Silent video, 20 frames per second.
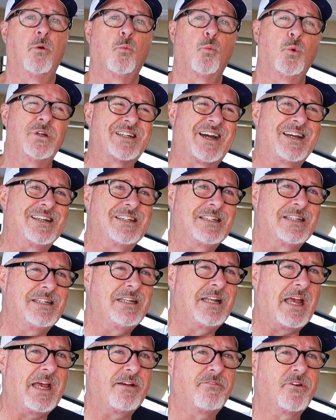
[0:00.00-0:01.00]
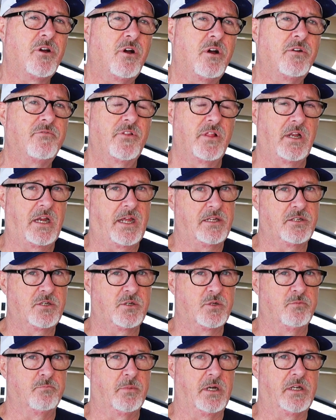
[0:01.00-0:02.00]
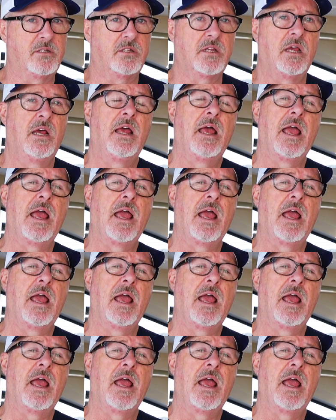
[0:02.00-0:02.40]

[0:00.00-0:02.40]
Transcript: which I didn't have it on for the last 2 months,